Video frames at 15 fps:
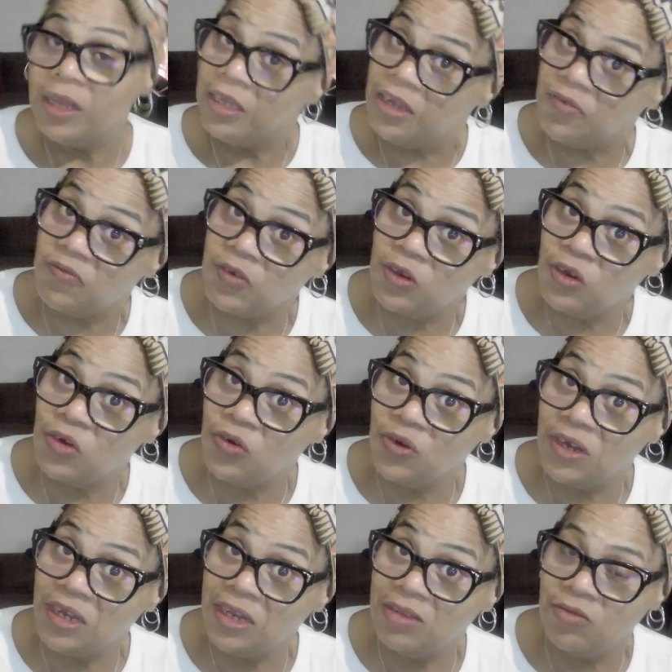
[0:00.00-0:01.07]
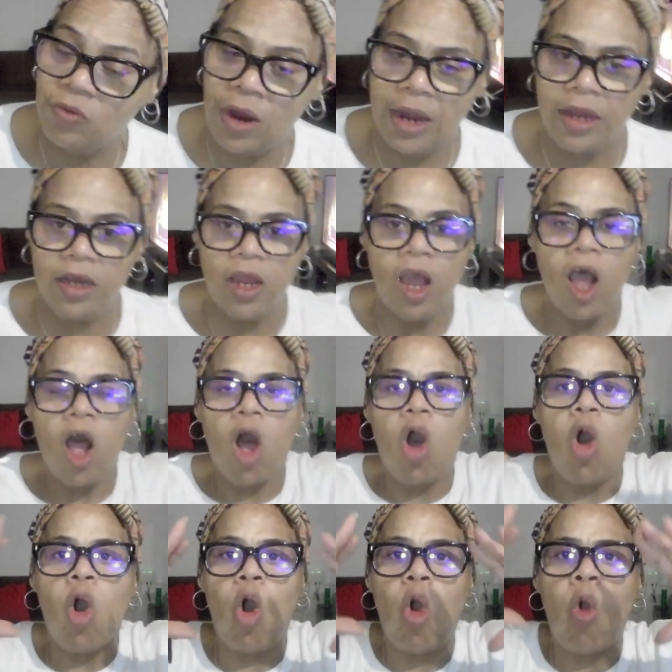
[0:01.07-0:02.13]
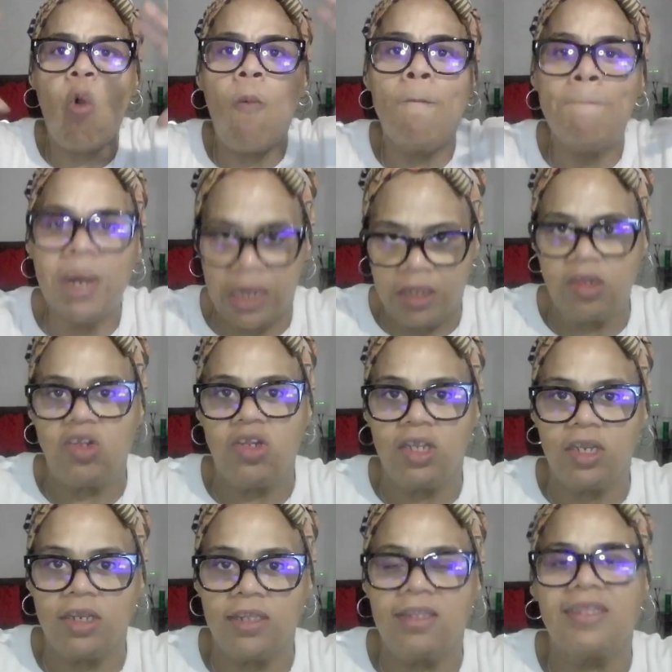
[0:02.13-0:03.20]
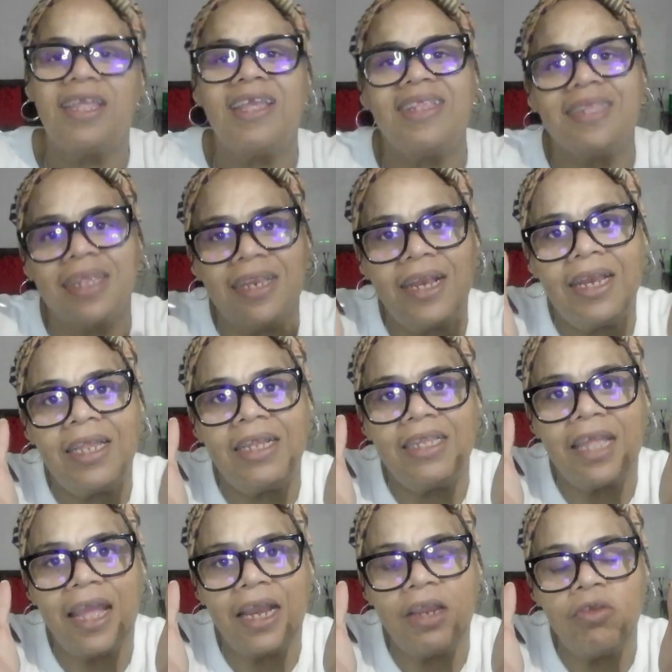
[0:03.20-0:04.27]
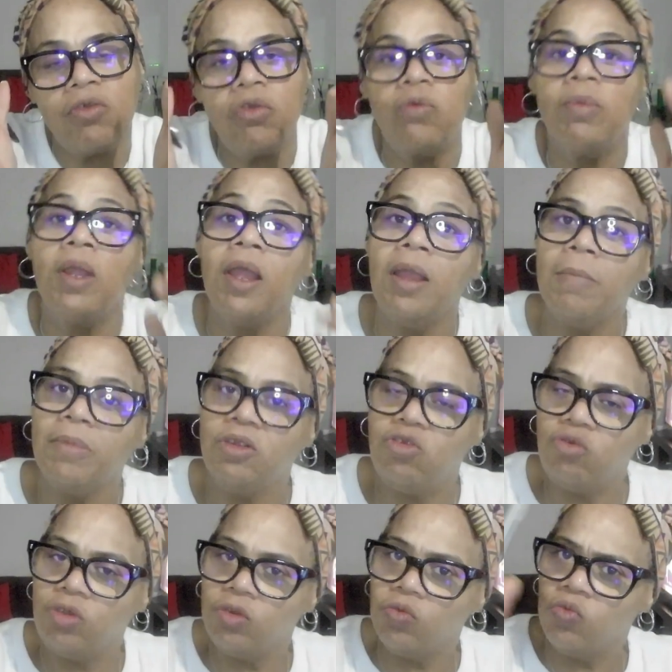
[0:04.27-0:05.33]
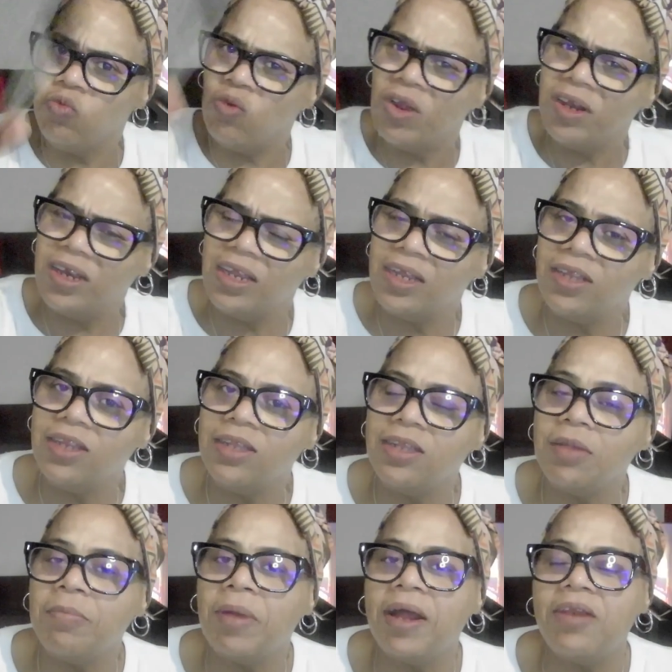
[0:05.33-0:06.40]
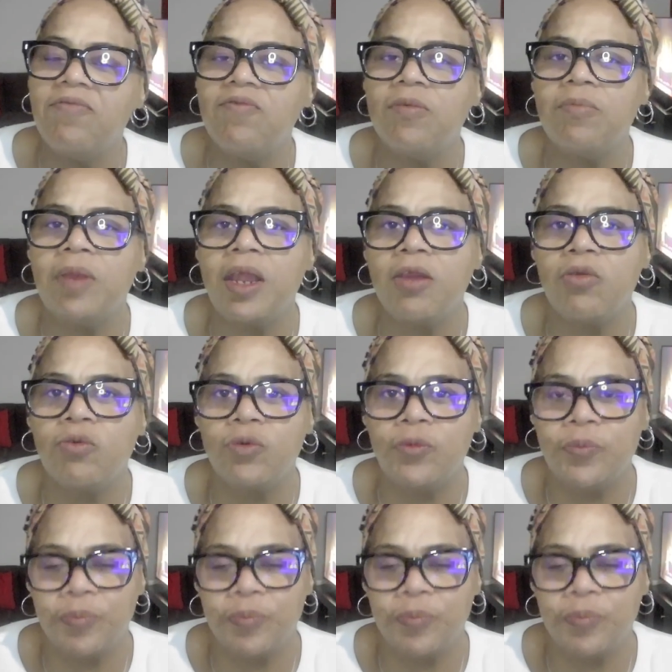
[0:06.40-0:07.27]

Different degrees, right? A whole bunch in the States in a little tiny group, but you can run into somebody from that group.